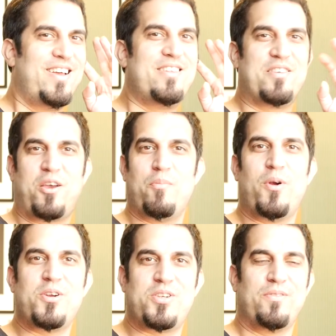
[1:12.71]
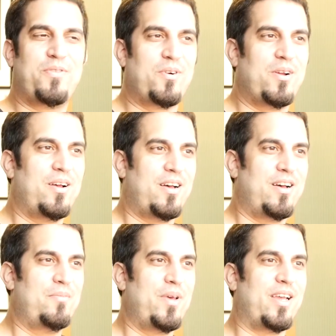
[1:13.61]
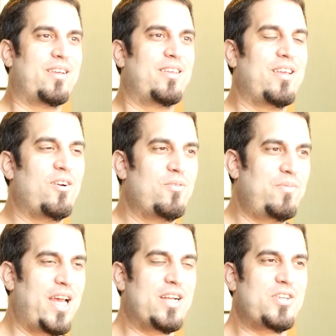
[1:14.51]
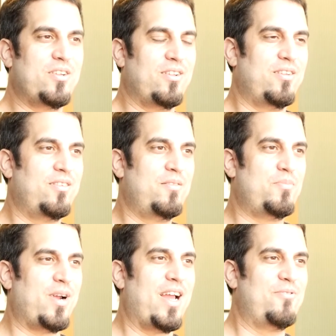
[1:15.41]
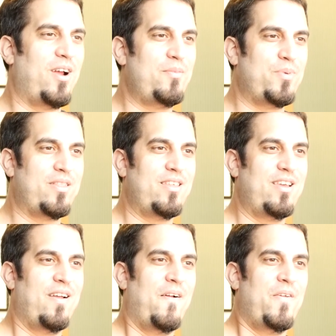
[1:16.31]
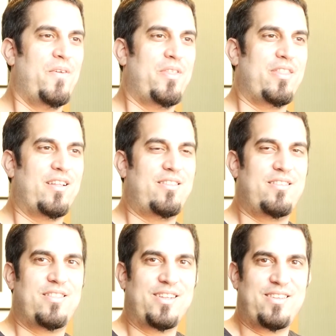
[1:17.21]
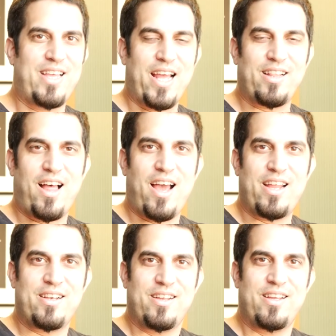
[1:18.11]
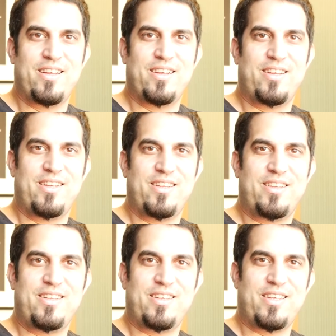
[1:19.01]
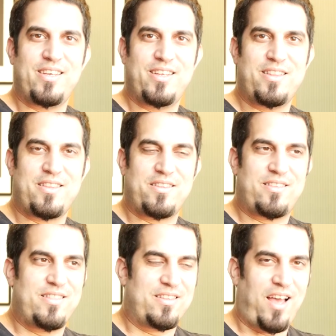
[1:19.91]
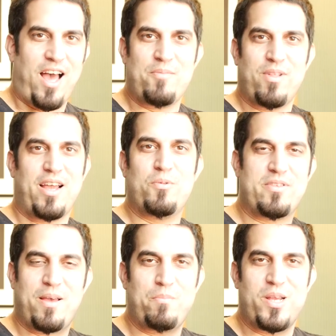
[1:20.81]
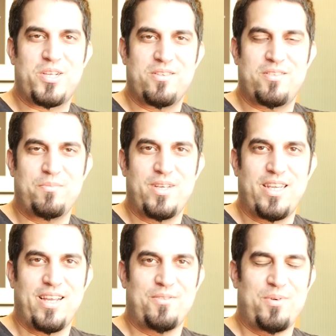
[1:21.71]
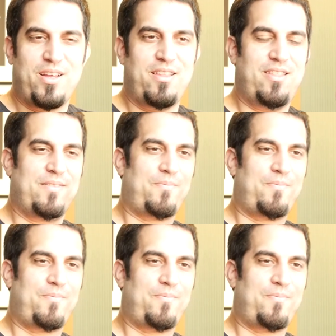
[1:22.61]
a commercial for a big, national brand, right? But the deadline, the timeline was ambitious to begin with,